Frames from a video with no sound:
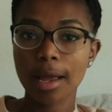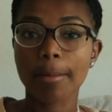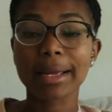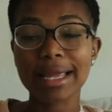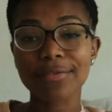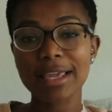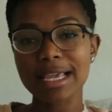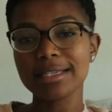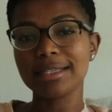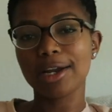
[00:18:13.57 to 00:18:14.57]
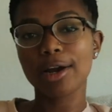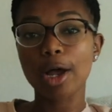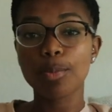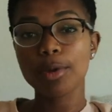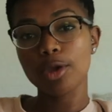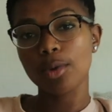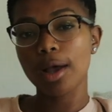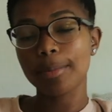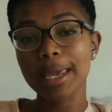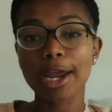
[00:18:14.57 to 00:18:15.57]
But if He's there helping you
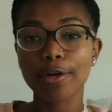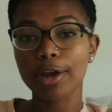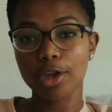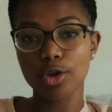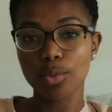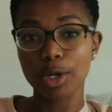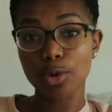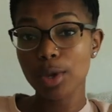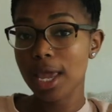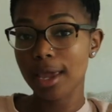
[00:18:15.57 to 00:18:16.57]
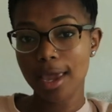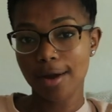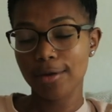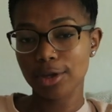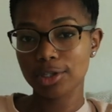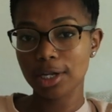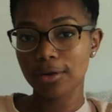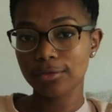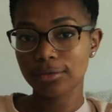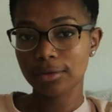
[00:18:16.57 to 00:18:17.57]
up, carrying you when you can't carry
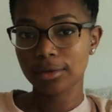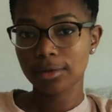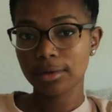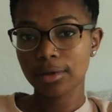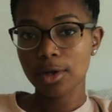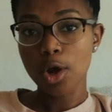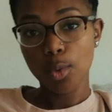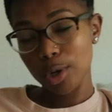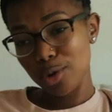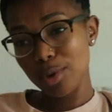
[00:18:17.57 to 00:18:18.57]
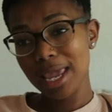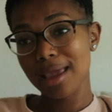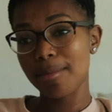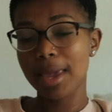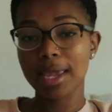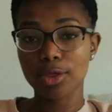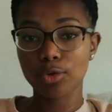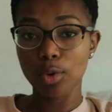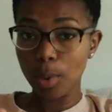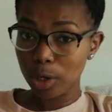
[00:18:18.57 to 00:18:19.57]
yourself, when you can't make it
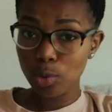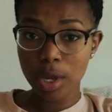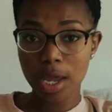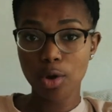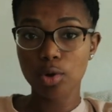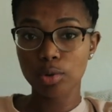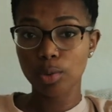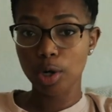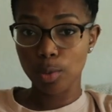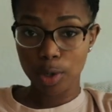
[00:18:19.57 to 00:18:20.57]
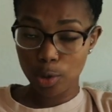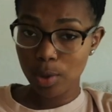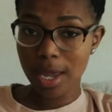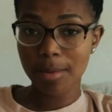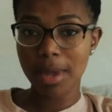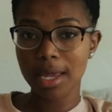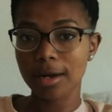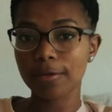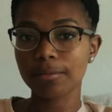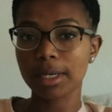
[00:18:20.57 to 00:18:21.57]
through, when you can't go to work, when you can't make
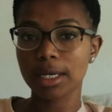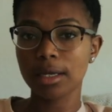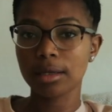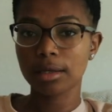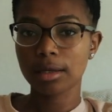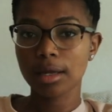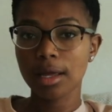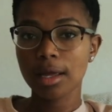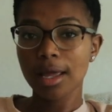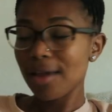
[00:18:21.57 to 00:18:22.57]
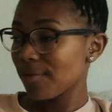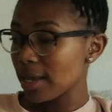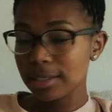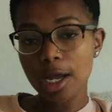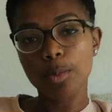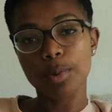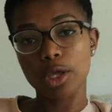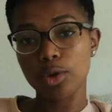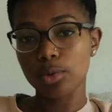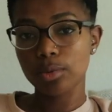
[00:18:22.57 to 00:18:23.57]
enough money, if He's helping
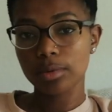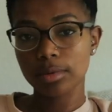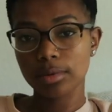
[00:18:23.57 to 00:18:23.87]
you,